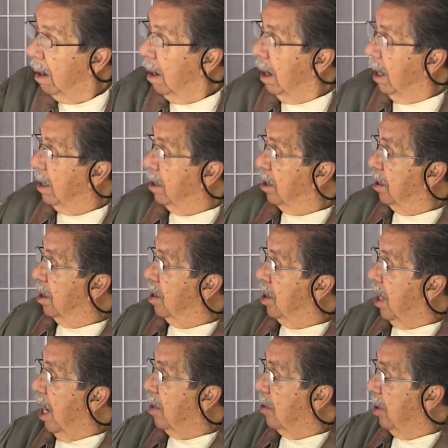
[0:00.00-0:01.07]
in just a
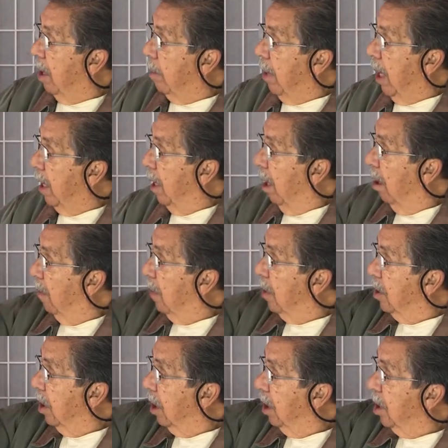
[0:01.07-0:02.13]
sketch that I made here. Let's
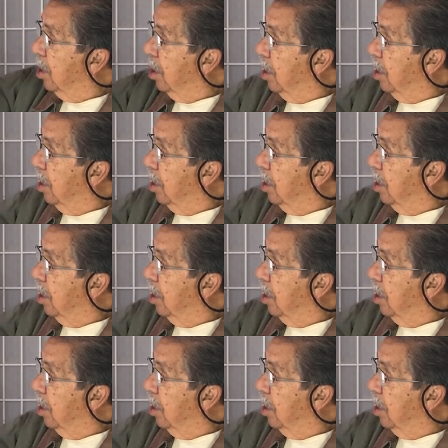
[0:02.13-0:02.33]
look at this